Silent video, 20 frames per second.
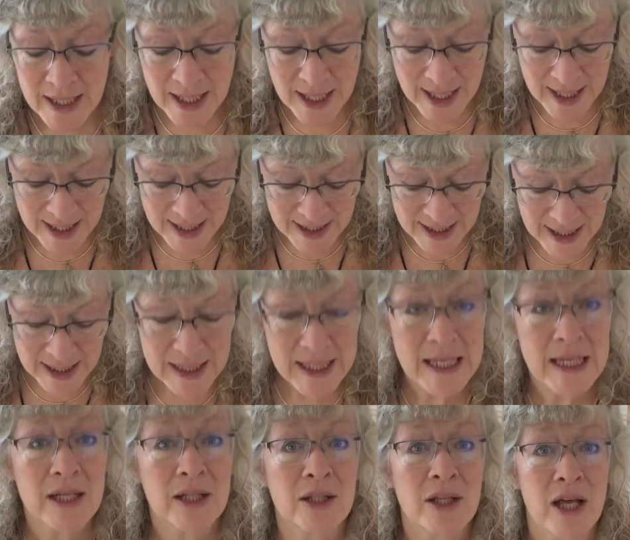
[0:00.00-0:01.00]
And I
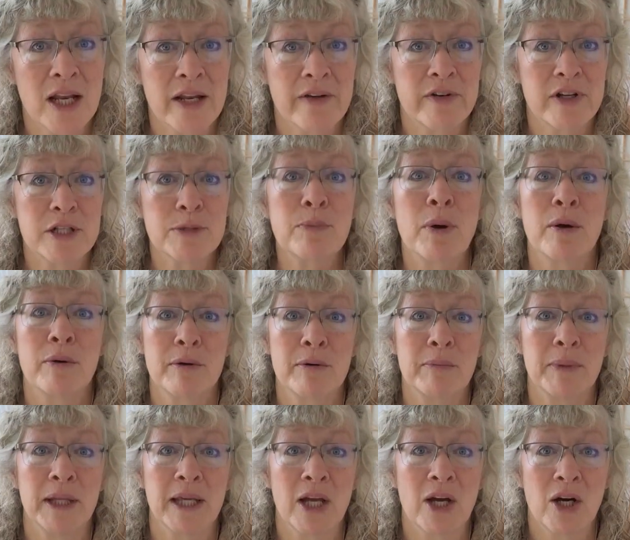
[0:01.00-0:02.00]
think a lot of us
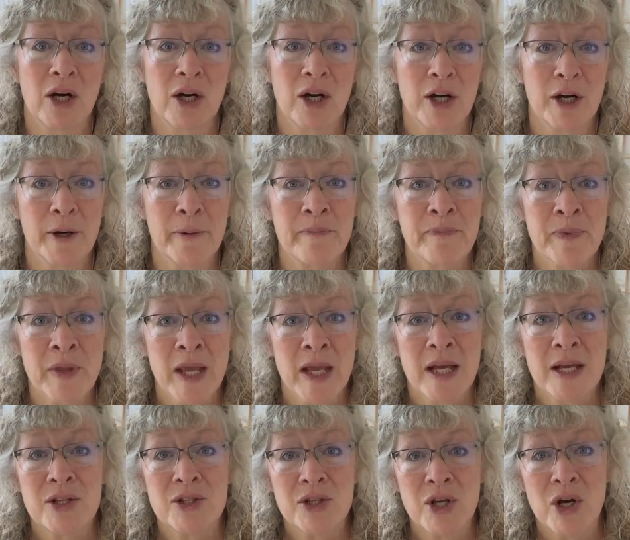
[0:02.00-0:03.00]
probably are.
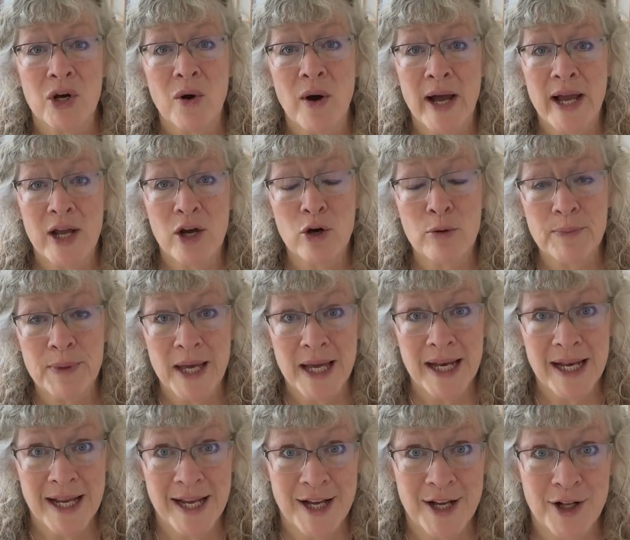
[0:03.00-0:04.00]
So I hope
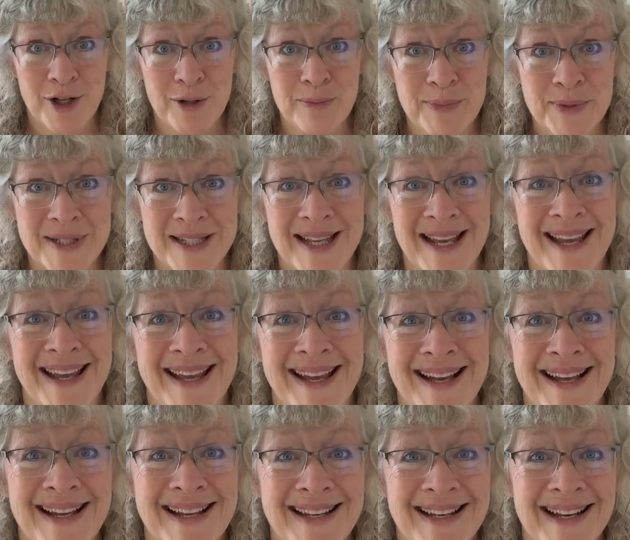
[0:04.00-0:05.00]
that helps,
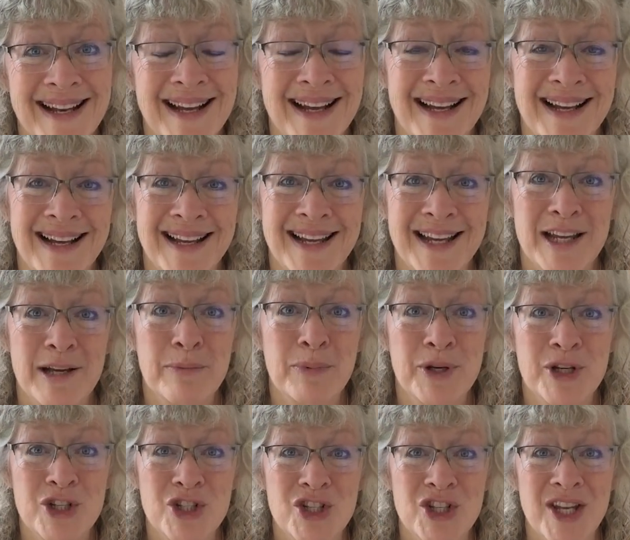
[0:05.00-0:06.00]
and I
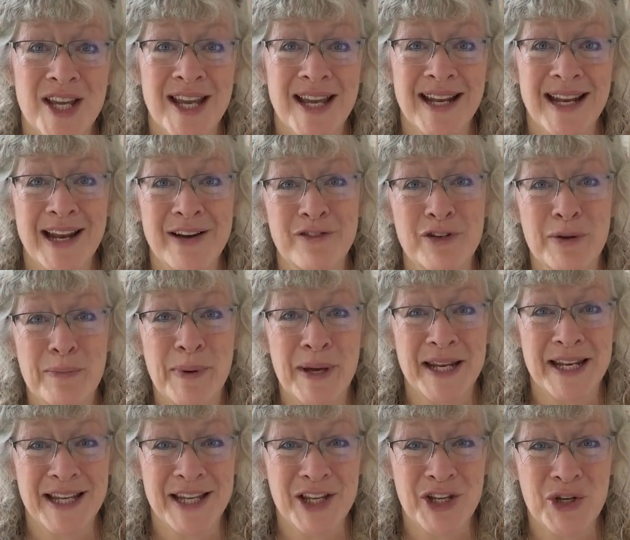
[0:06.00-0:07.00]
appreciate
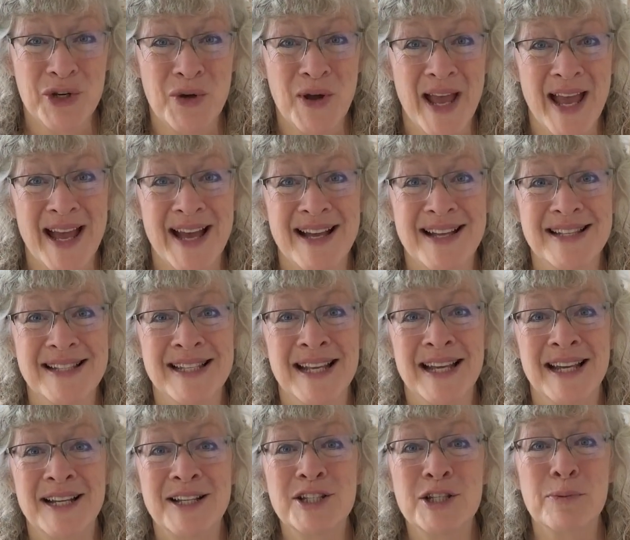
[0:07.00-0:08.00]
everybody who has
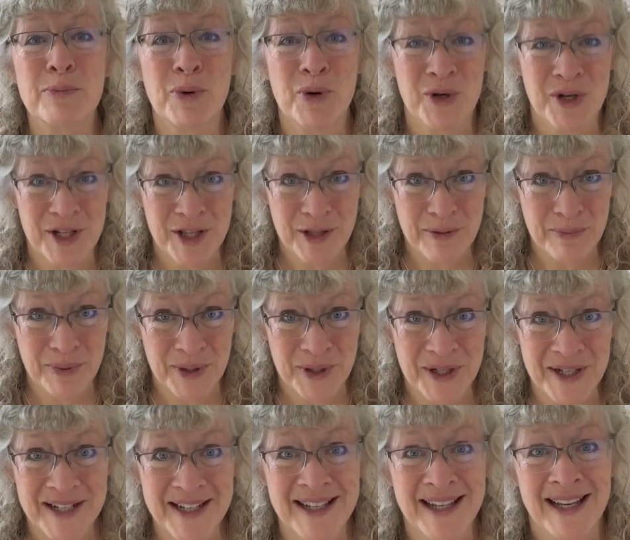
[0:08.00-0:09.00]
supported the
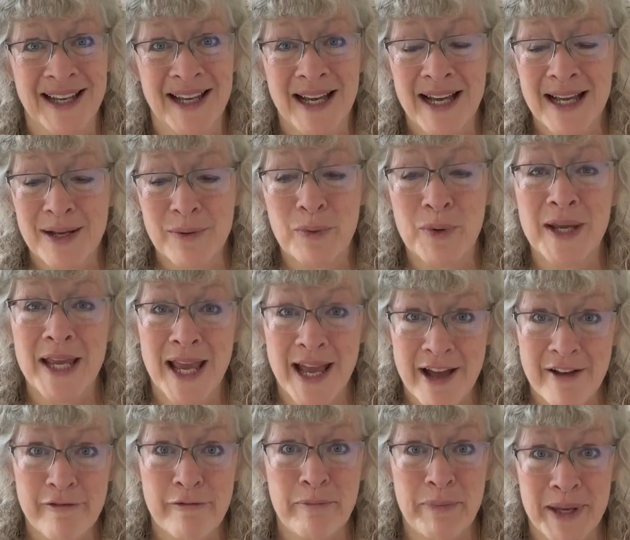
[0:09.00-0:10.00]
book. We
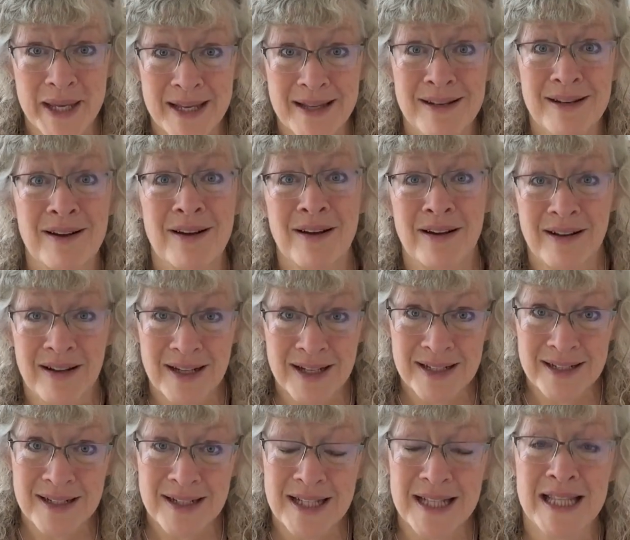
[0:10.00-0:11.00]
have been
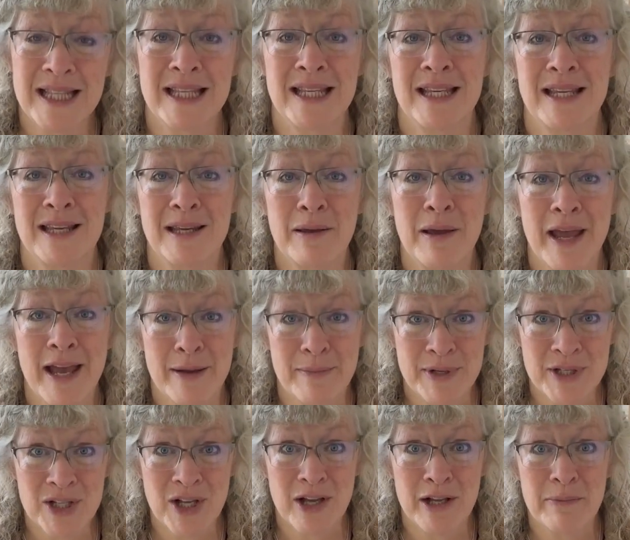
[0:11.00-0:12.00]
on the
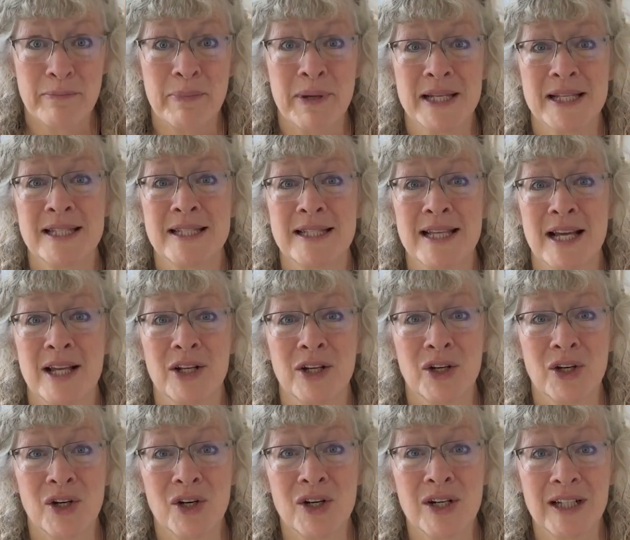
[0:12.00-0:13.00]
Amazon
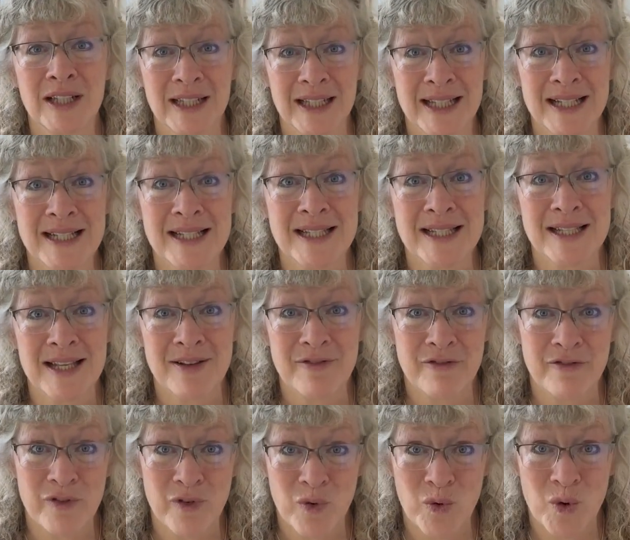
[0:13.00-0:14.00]
bestseller lists
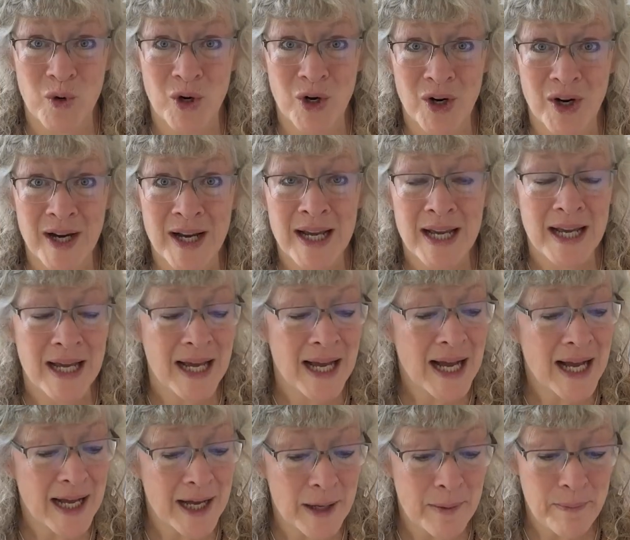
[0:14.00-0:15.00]
for
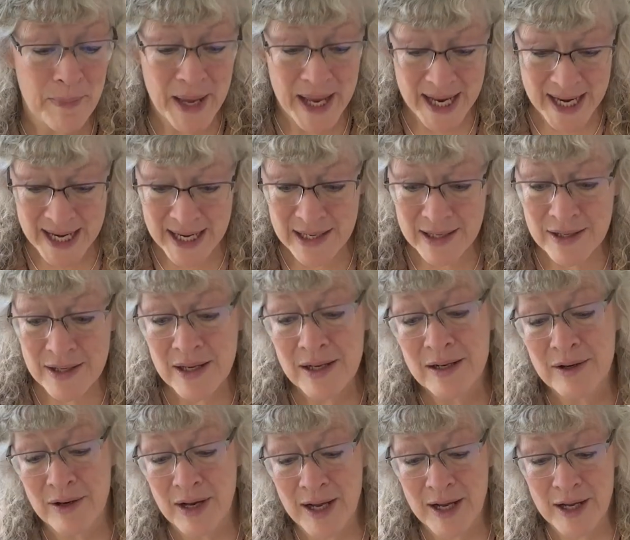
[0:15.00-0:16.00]
pain
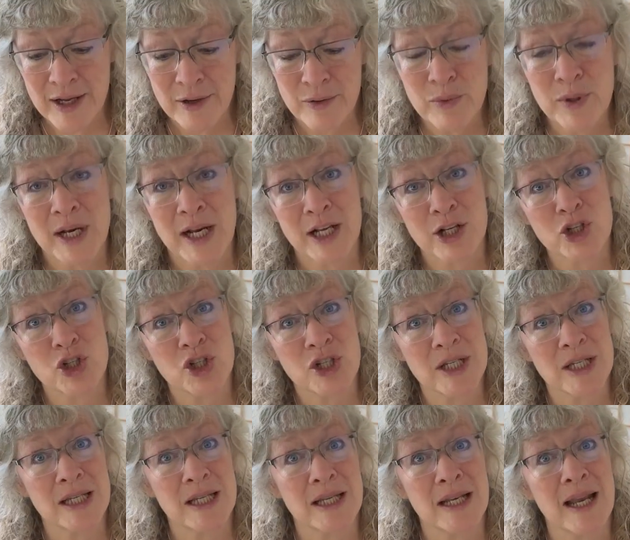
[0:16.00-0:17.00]

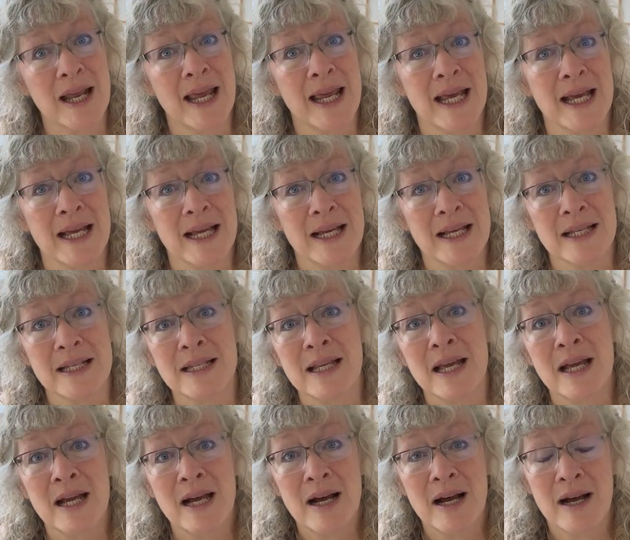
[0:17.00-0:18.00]
reduction and
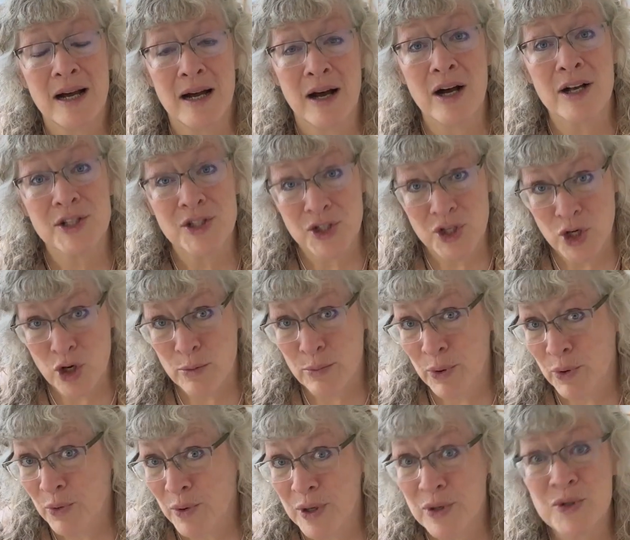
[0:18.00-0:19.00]

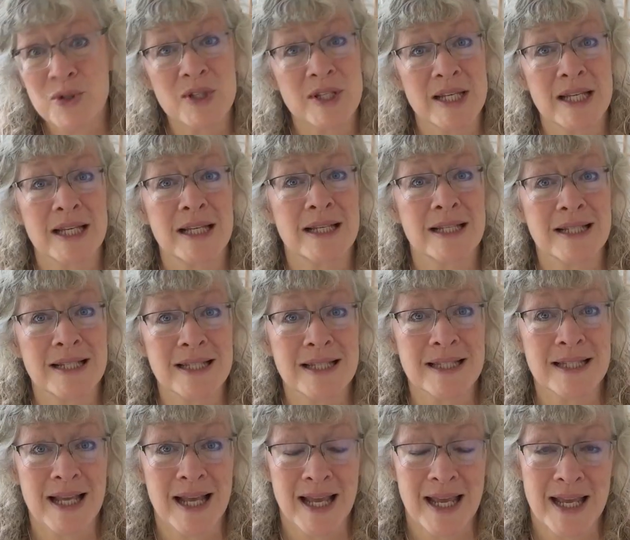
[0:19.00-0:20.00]

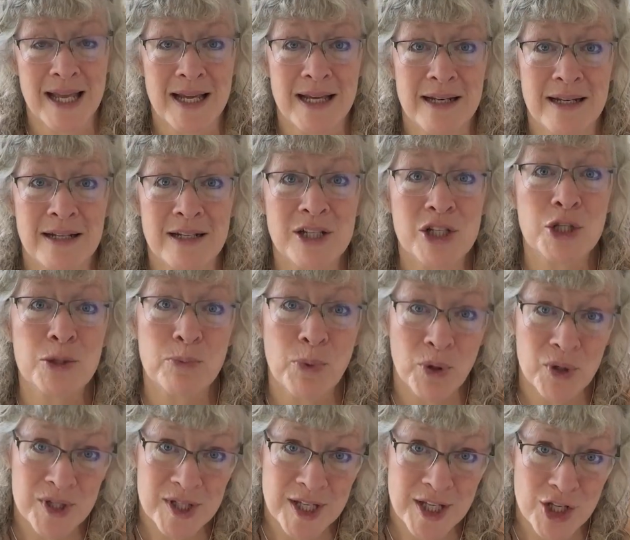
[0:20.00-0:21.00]
osteoporosis and
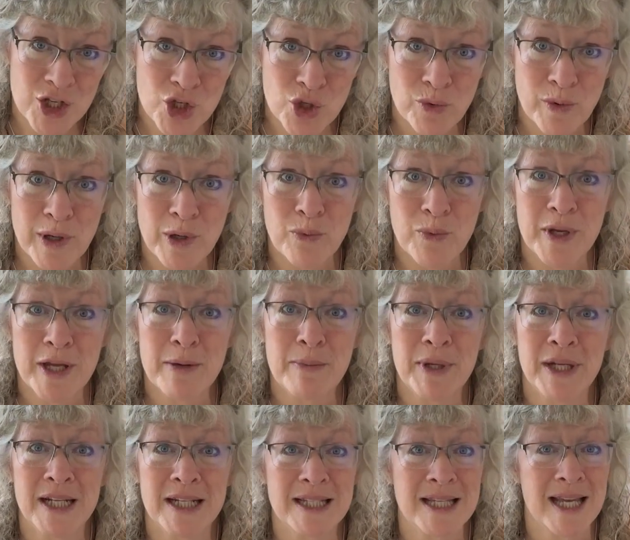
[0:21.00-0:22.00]
sports injury
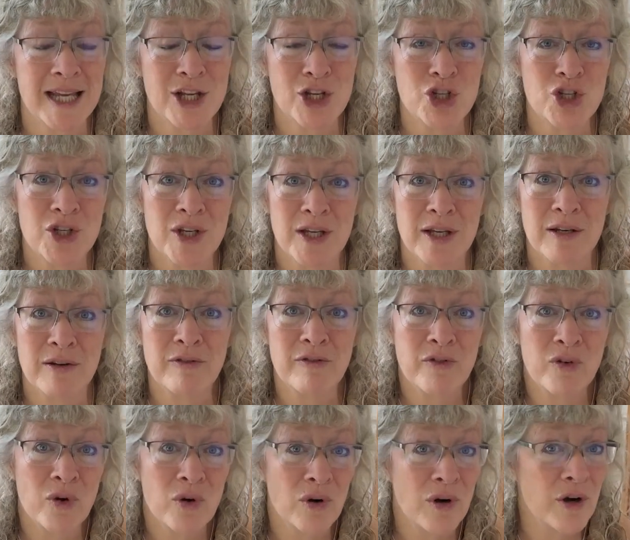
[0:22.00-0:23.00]
rehabilitation
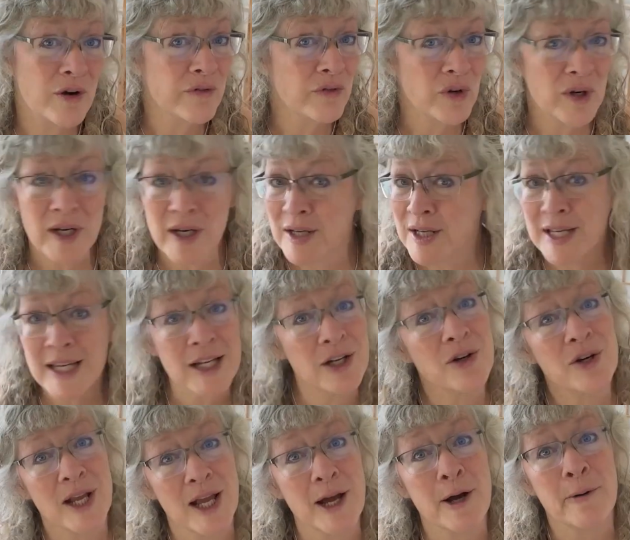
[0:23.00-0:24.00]
for over a year
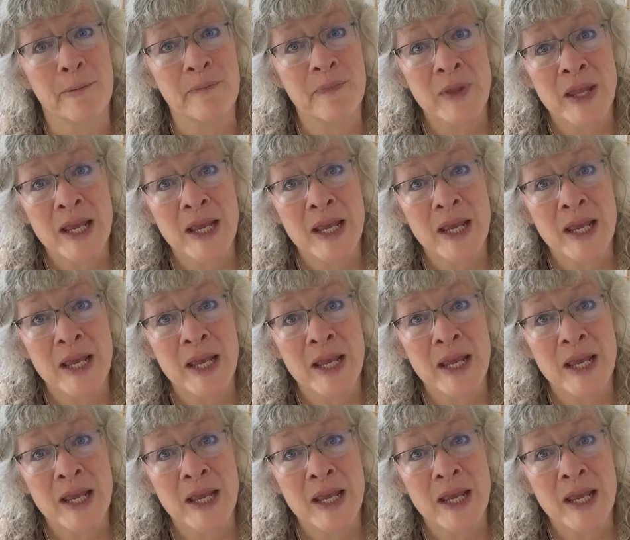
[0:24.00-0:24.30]
now.